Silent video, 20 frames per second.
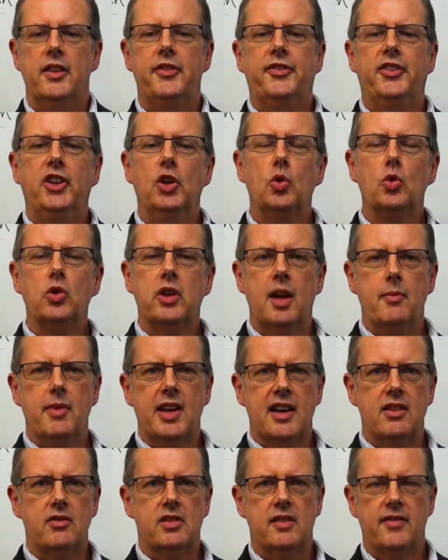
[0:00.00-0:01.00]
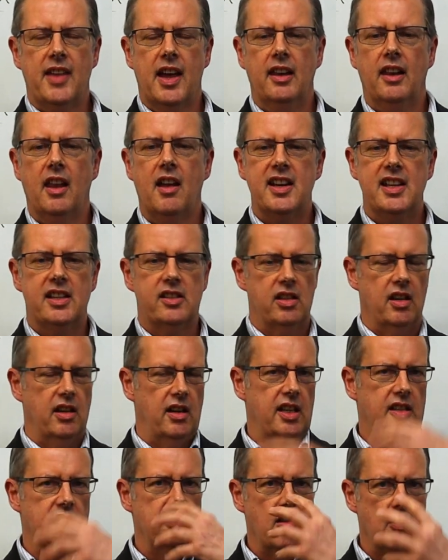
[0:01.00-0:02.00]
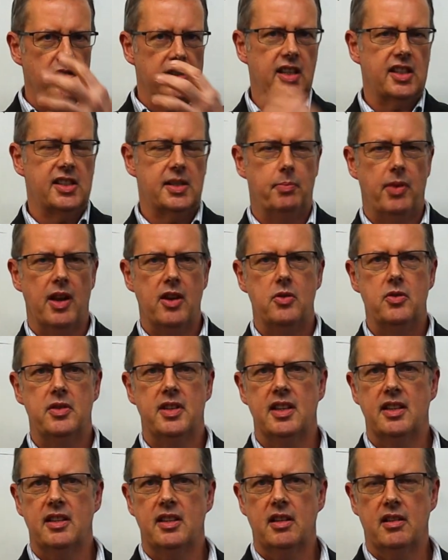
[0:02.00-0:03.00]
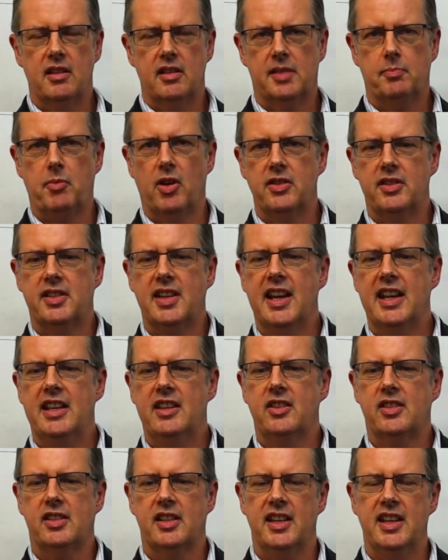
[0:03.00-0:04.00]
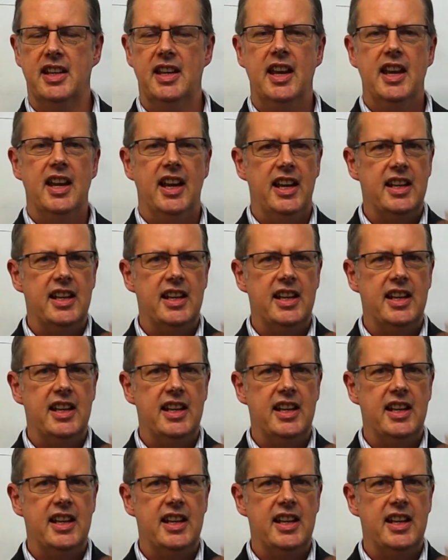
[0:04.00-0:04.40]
fuel coming out of that lighter is not exploding spontaneously.